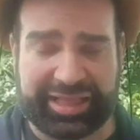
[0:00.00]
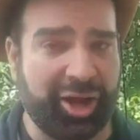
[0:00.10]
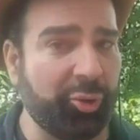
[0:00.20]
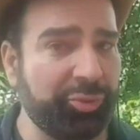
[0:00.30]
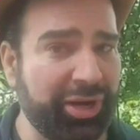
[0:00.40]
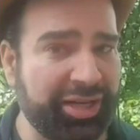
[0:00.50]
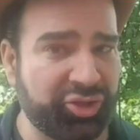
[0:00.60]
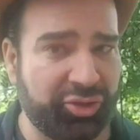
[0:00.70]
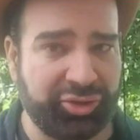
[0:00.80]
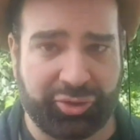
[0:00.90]
I hope you are
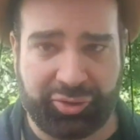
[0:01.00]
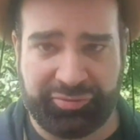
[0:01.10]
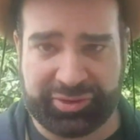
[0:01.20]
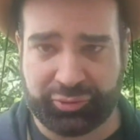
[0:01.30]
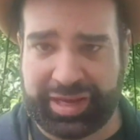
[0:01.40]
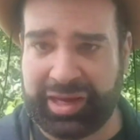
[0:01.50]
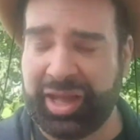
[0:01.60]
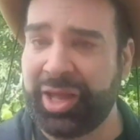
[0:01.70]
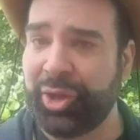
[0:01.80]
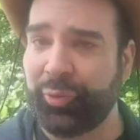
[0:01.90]
enjoying your coffee as well
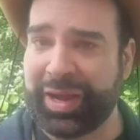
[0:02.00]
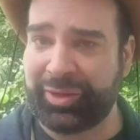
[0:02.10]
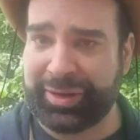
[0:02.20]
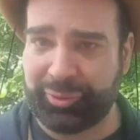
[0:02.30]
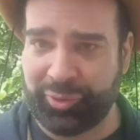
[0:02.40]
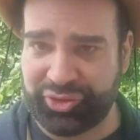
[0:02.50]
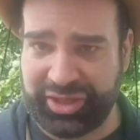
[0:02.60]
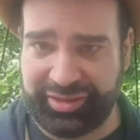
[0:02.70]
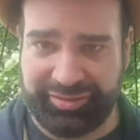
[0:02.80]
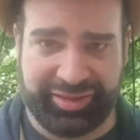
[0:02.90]
while you are
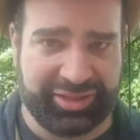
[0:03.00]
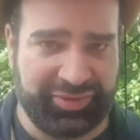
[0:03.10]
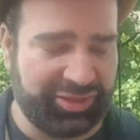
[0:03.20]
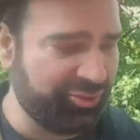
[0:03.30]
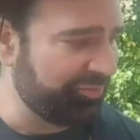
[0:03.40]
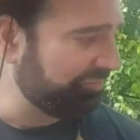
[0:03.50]
watching this video.